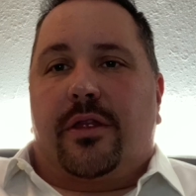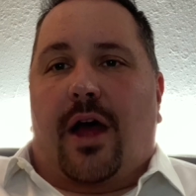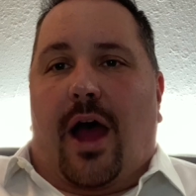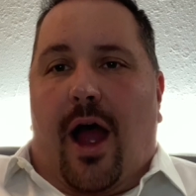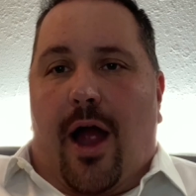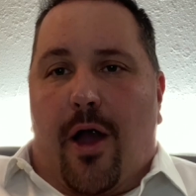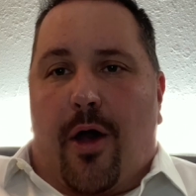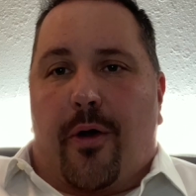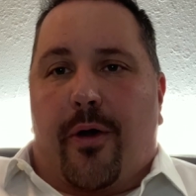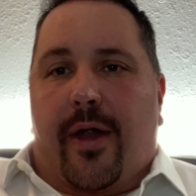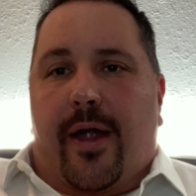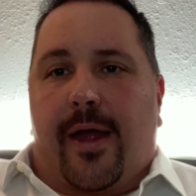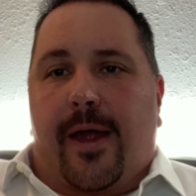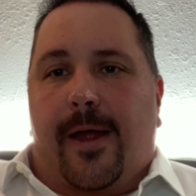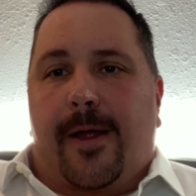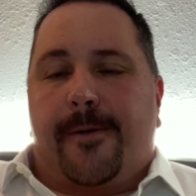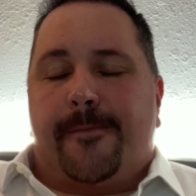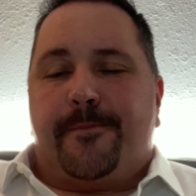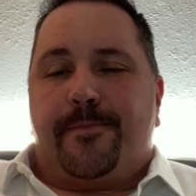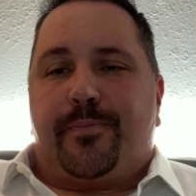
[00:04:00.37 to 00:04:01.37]

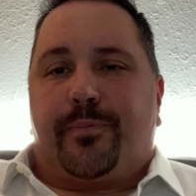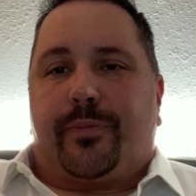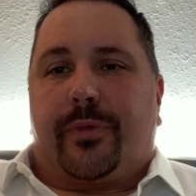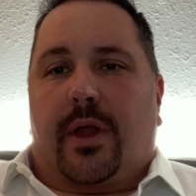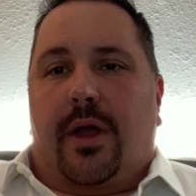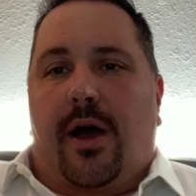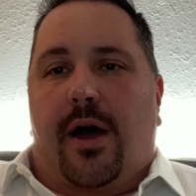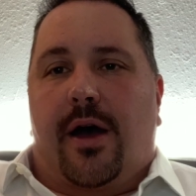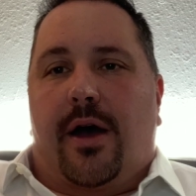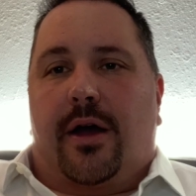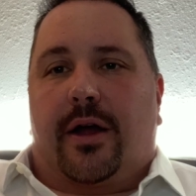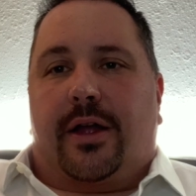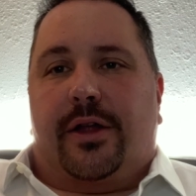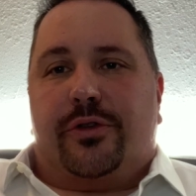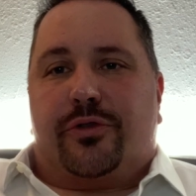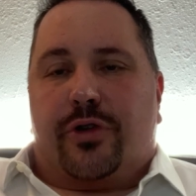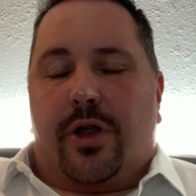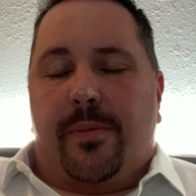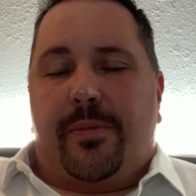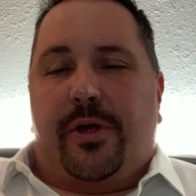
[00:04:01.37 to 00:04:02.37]
IRA,
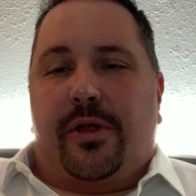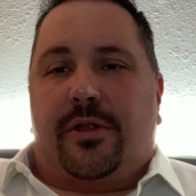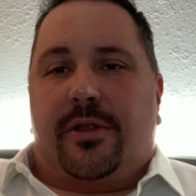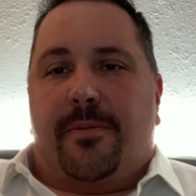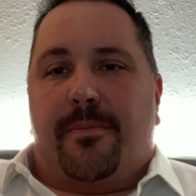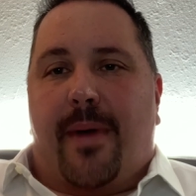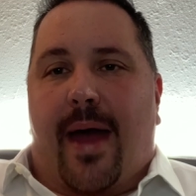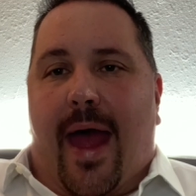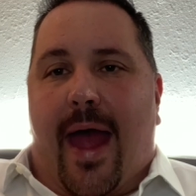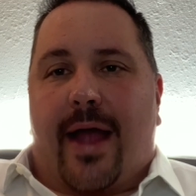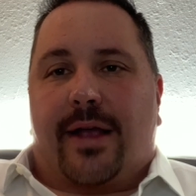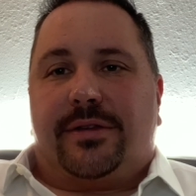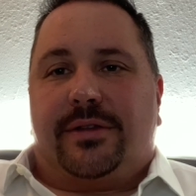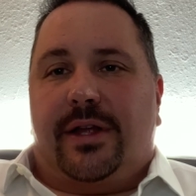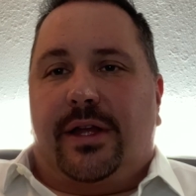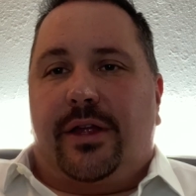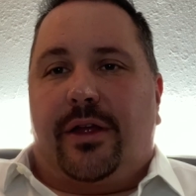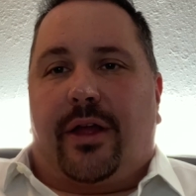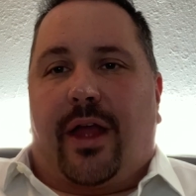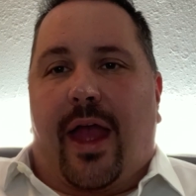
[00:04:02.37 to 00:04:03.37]
contribute the max
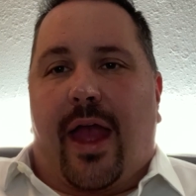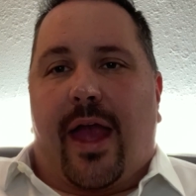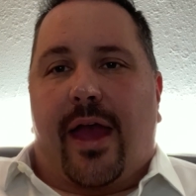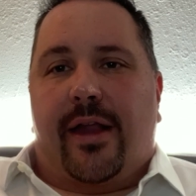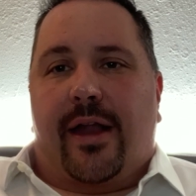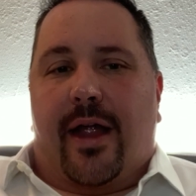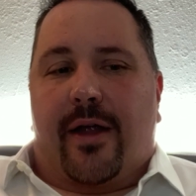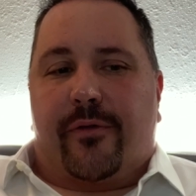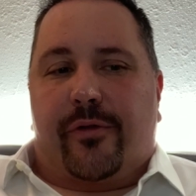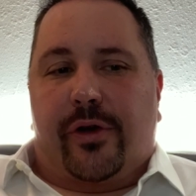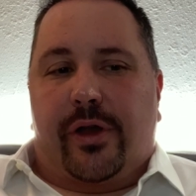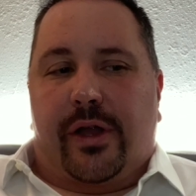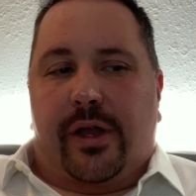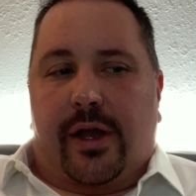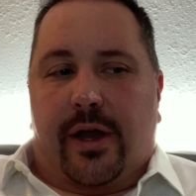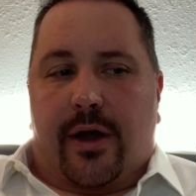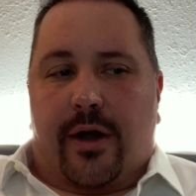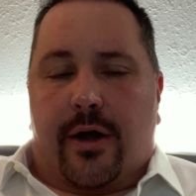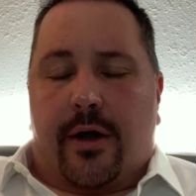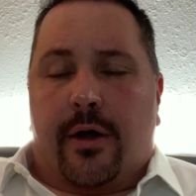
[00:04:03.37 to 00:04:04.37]
that you can every
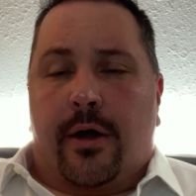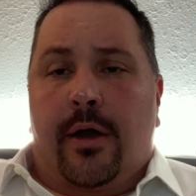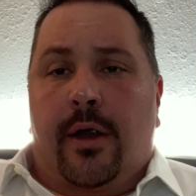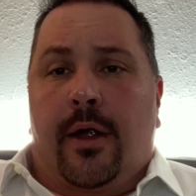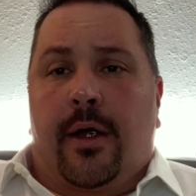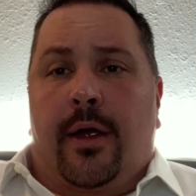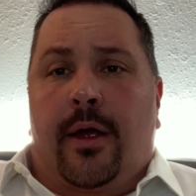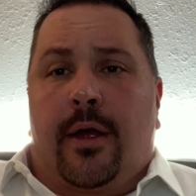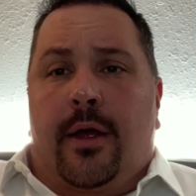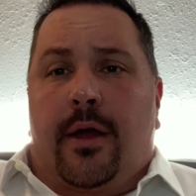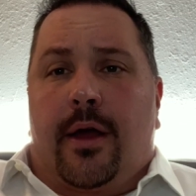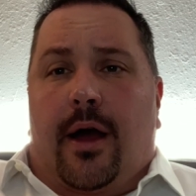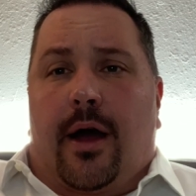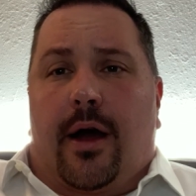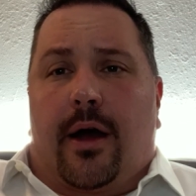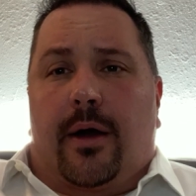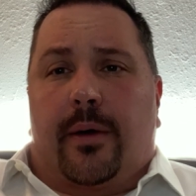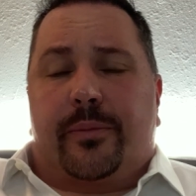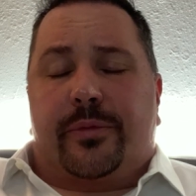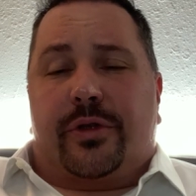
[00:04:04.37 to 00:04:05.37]
year.
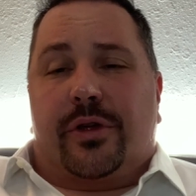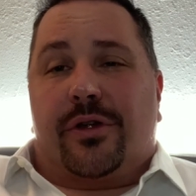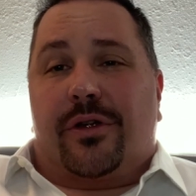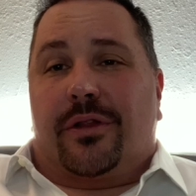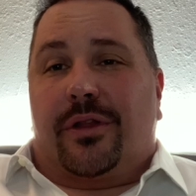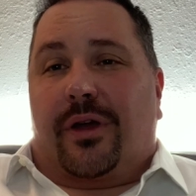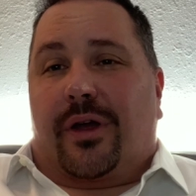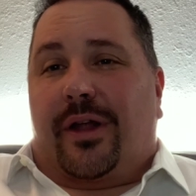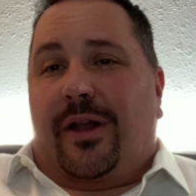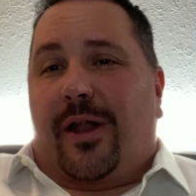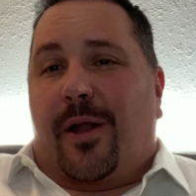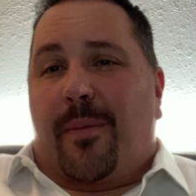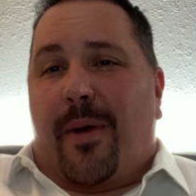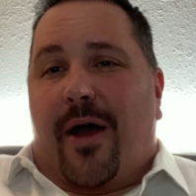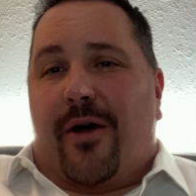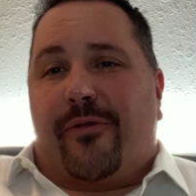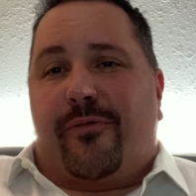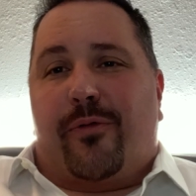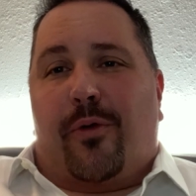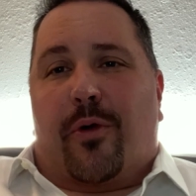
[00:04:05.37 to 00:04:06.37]
So you're looking at
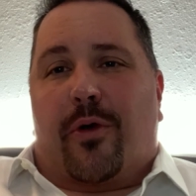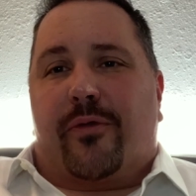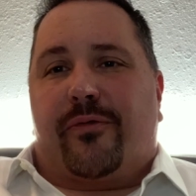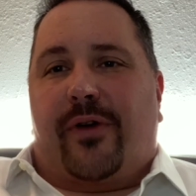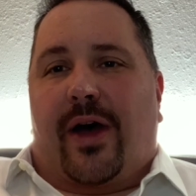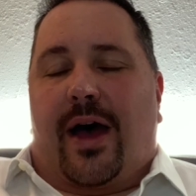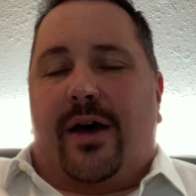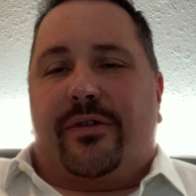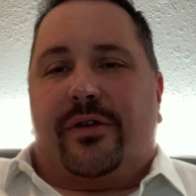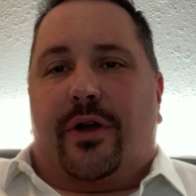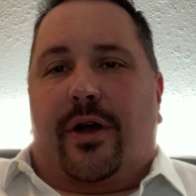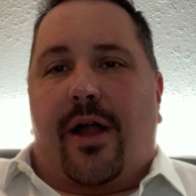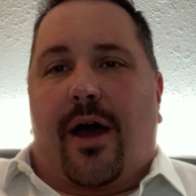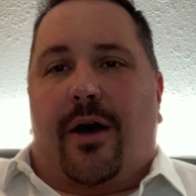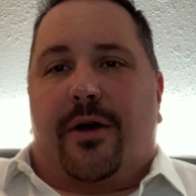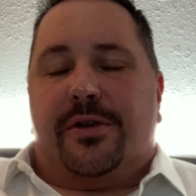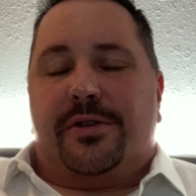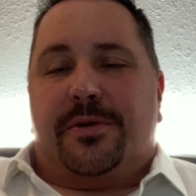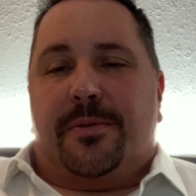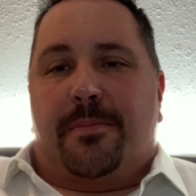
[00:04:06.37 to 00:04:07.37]
about $400 or
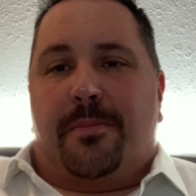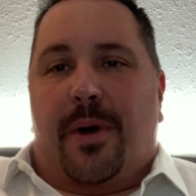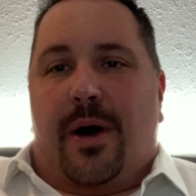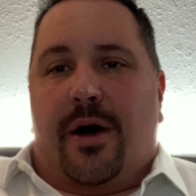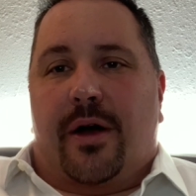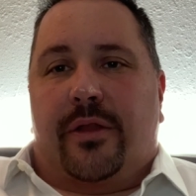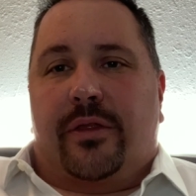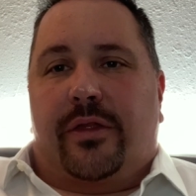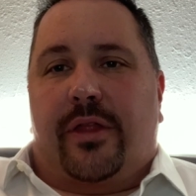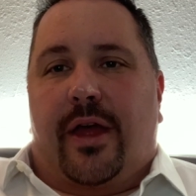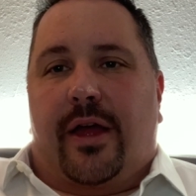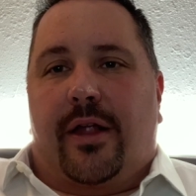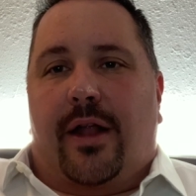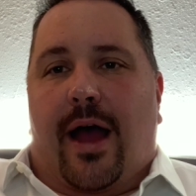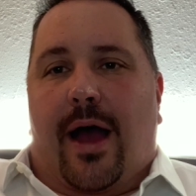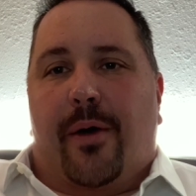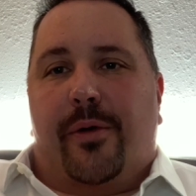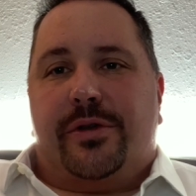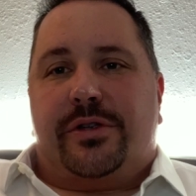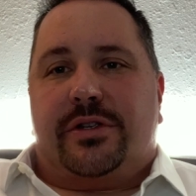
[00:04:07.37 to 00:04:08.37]
$500 a month that
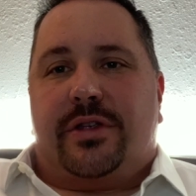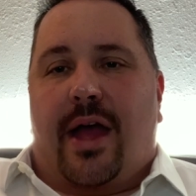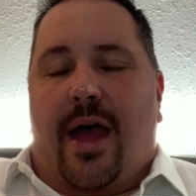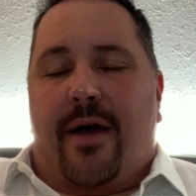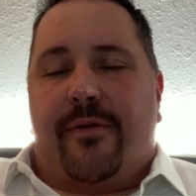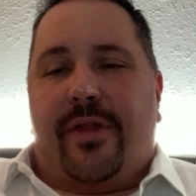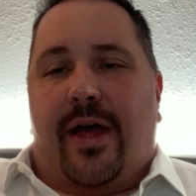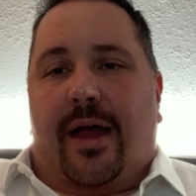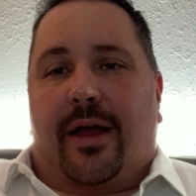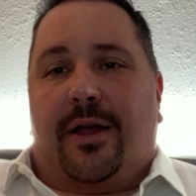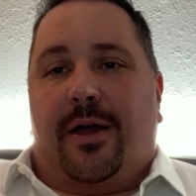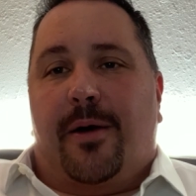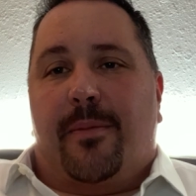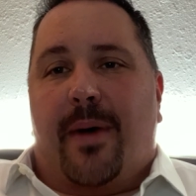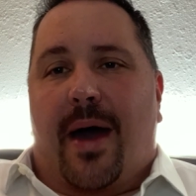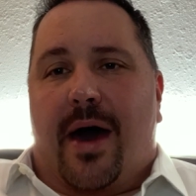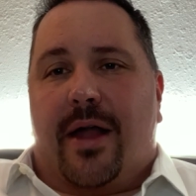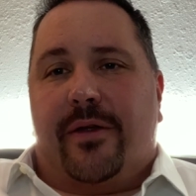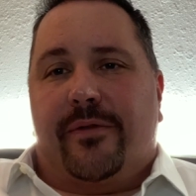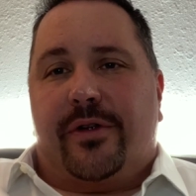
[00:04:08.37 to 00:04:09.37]
I would just have that
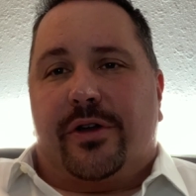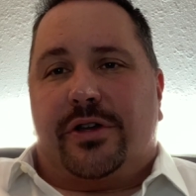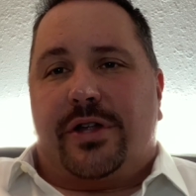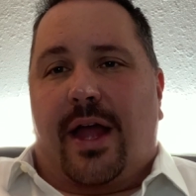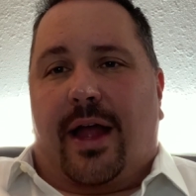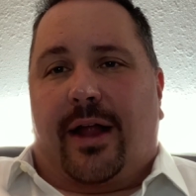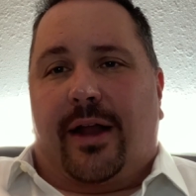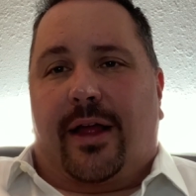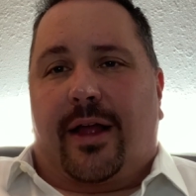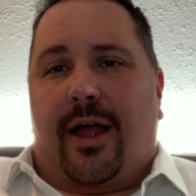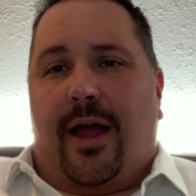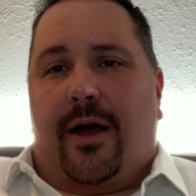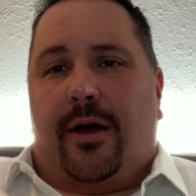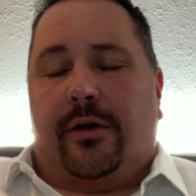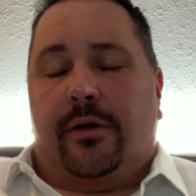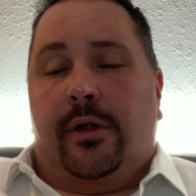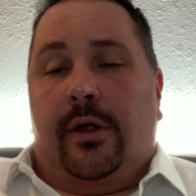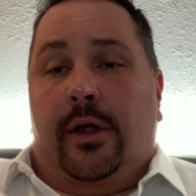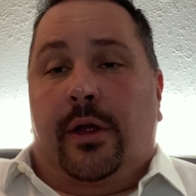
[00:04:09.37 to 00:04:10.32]
come out of your checking account